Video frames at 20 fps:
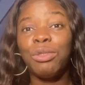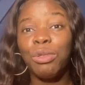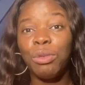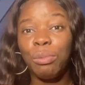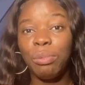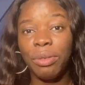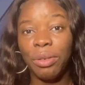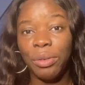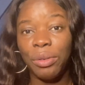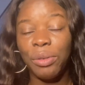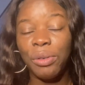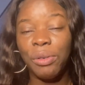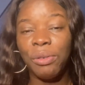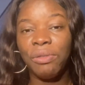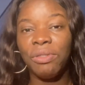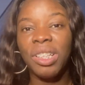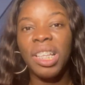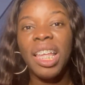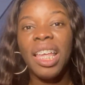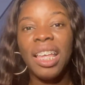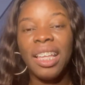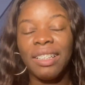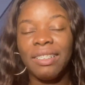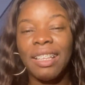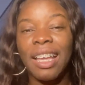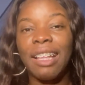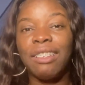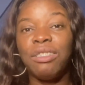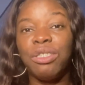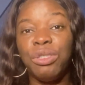to prove
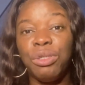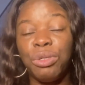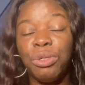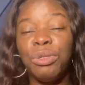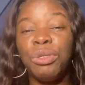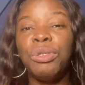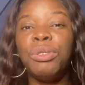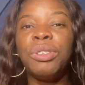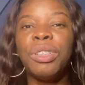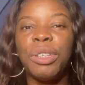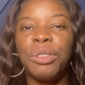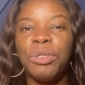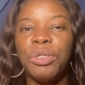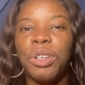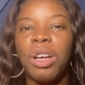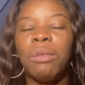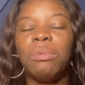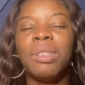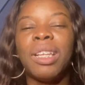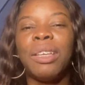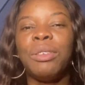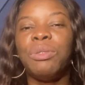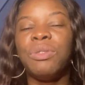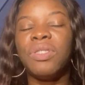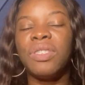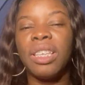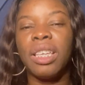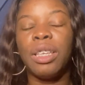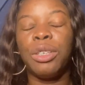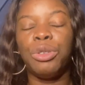that you do the job that you
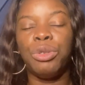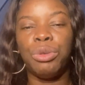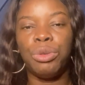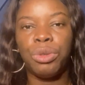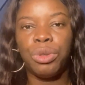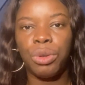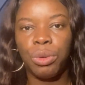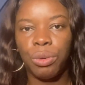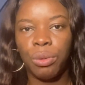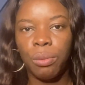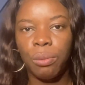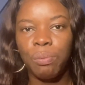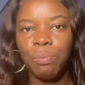say you do.